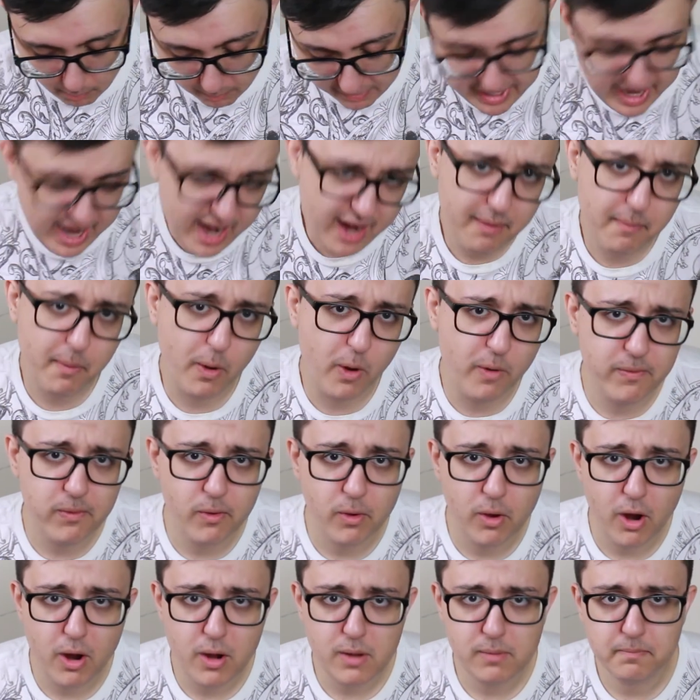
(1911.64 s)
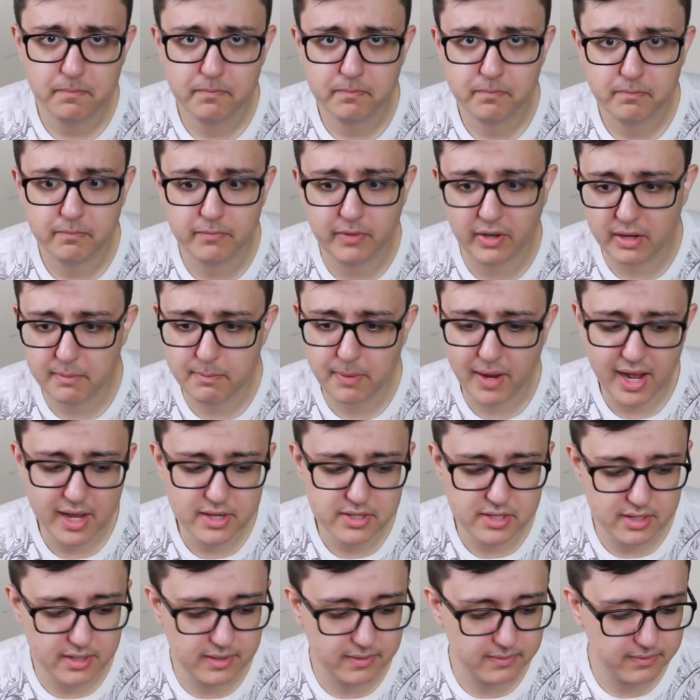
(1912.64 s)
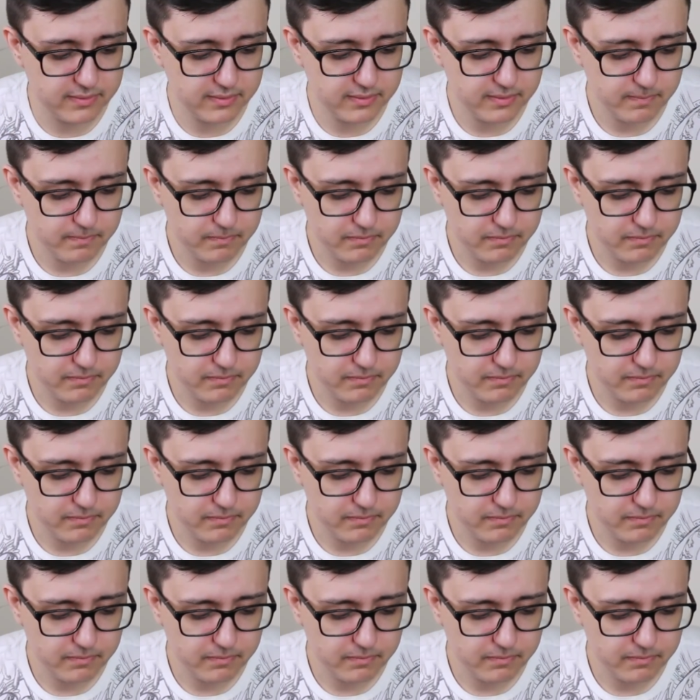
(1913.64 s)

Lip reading: yeah, overall, very positive.